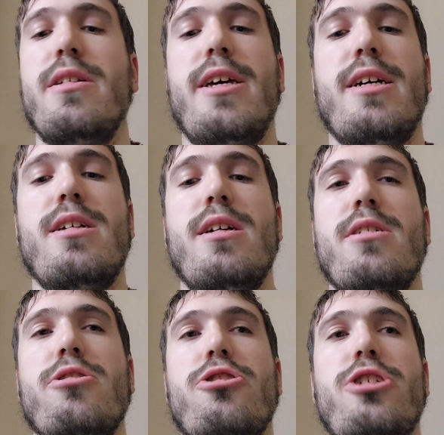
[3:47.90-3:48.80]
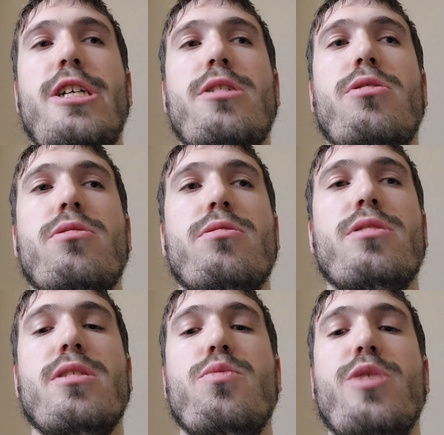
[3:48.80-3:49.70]
that
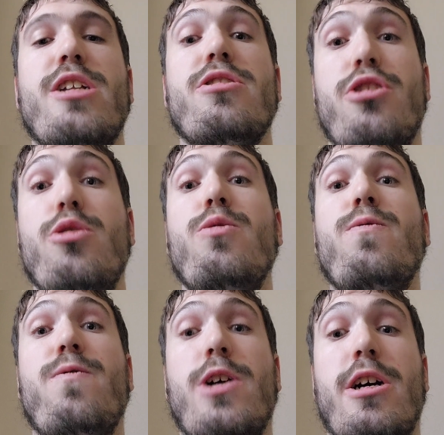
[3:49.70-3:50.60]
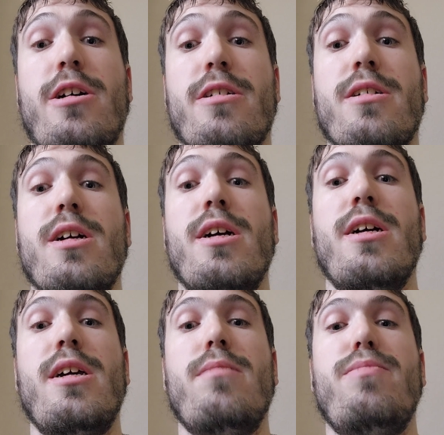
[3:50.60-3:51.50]
She-Hulk went too far
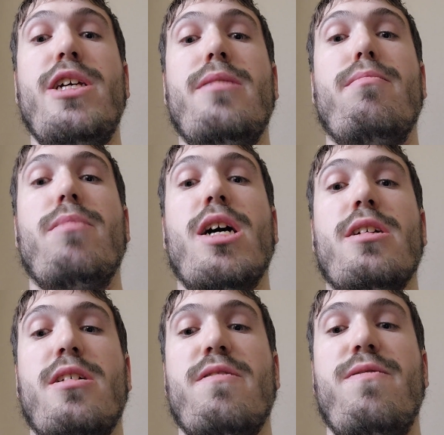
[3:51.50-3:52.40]
in being meta.